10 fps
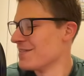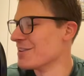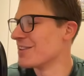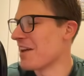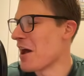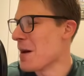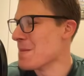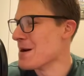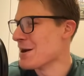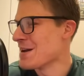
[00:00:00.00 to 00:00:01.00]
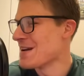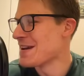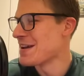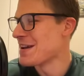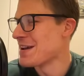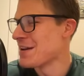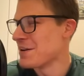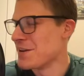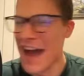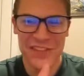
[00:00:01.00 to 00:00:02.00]
The sub.
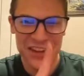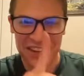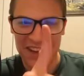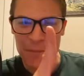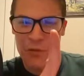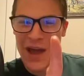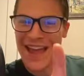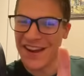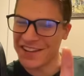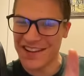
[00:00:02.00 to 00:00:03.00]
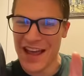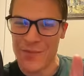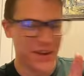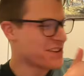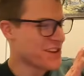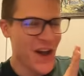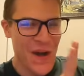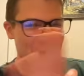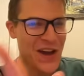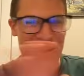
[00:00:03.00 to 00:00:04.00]
Not the Subway sandwich.
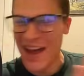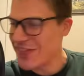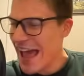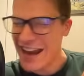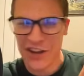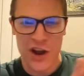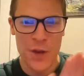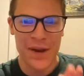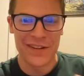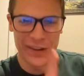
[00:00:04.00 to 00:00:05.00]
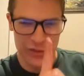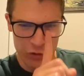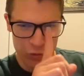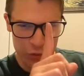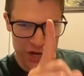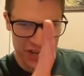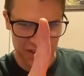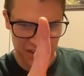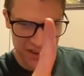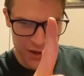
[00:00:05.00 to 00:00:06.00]
No, not that garbage. The
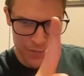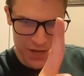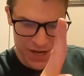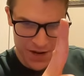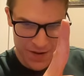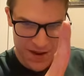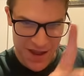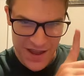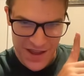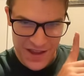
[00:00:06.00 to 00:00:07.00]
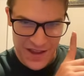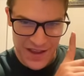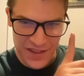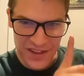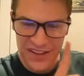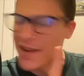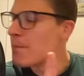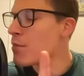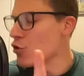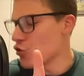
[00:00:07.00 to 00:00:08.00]
real sub. The
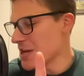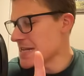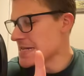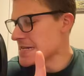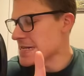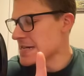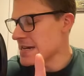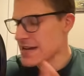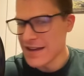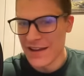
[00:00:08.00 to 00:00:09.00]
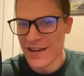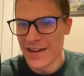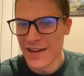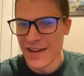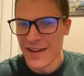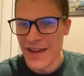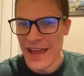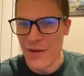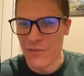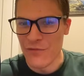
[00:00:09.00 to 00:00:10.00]
submarine.
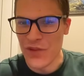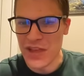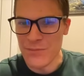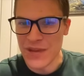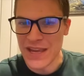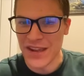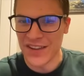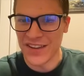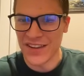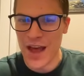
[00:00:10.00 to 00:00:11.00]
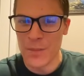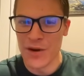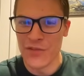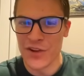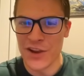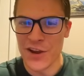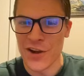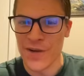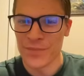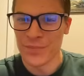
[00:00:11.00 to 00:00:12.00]
MVP sub over
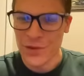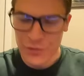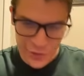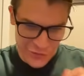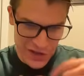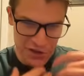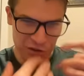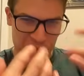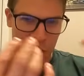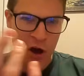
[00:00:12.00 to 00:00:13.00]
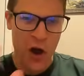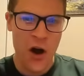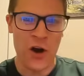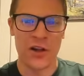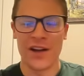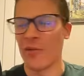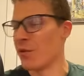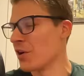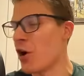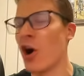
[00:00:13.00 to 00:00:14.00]
here. Revealed all
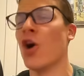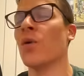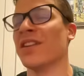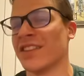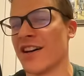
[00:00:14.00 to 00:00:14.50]
when all was